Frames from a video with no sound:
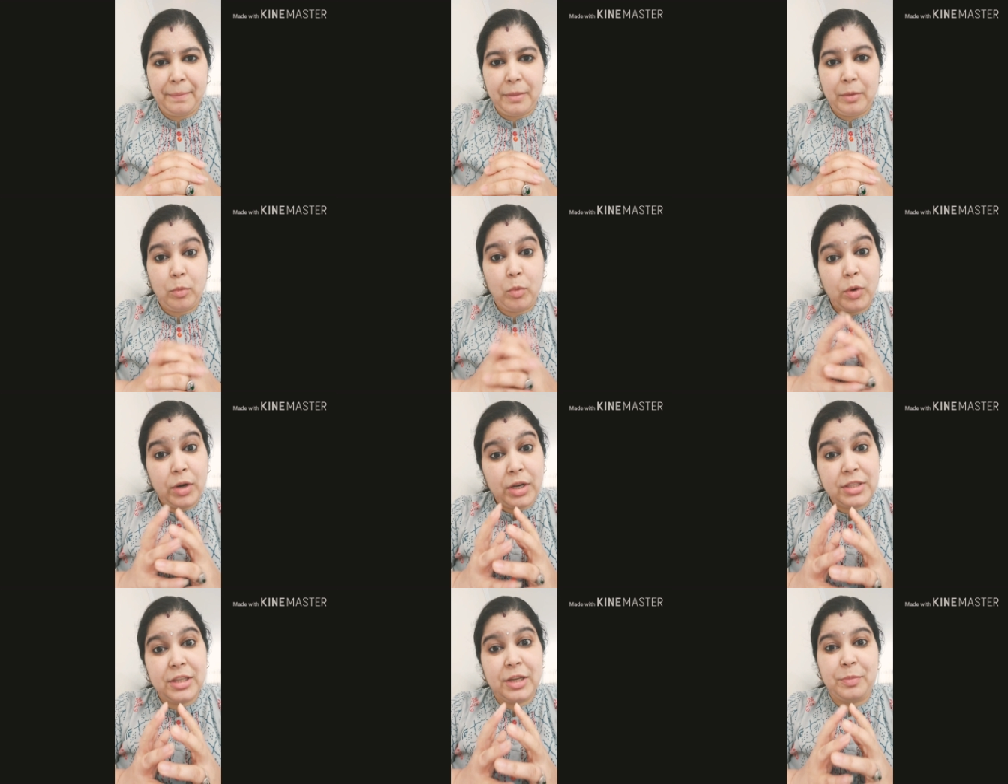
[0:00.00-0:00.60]

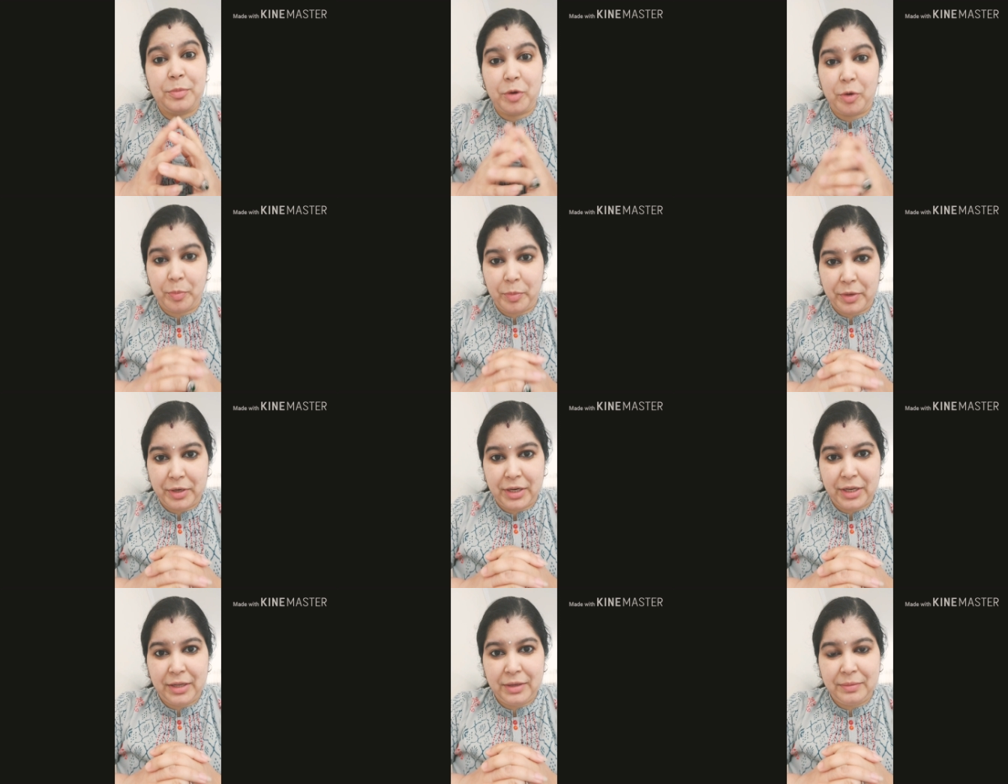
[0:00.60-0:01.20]
What is that
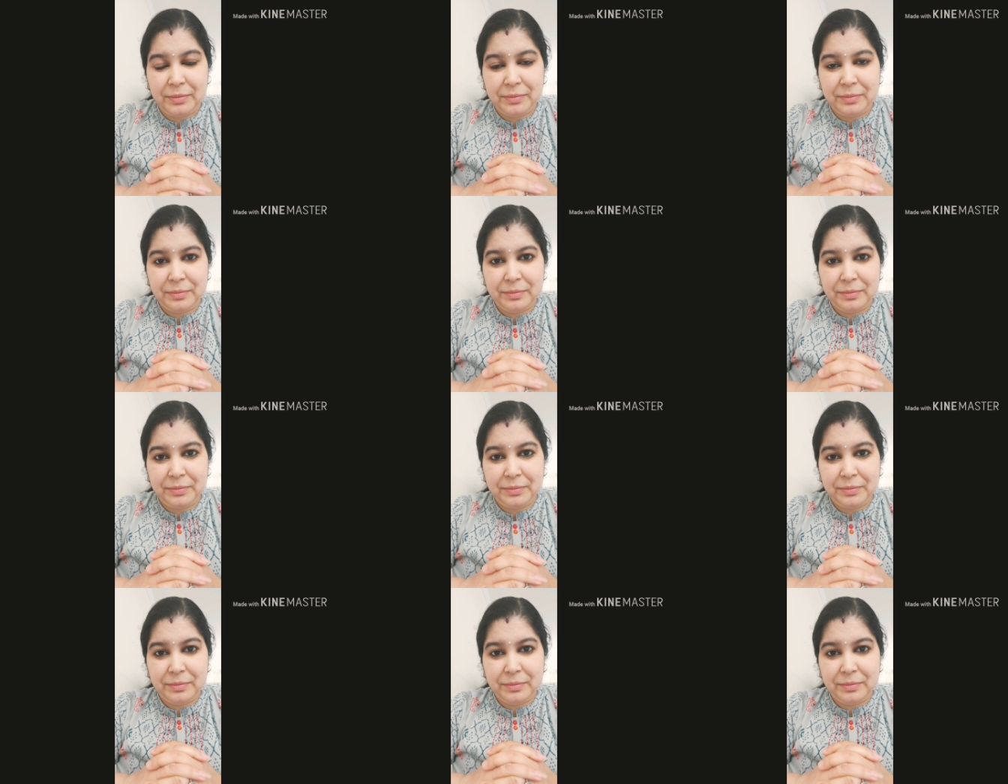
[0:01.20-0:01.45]
property?